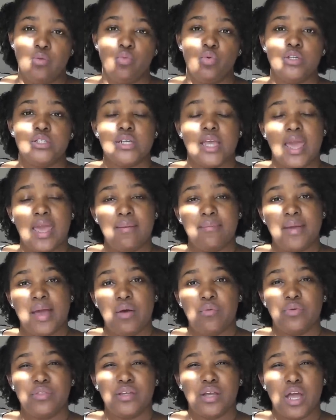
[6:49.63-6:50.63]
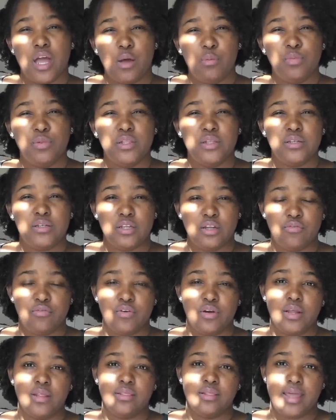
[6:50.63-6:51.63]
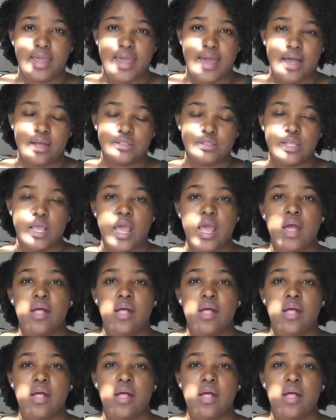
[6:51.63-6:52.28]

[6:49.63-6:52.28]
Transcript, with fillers: which came out with a couple of different layouts.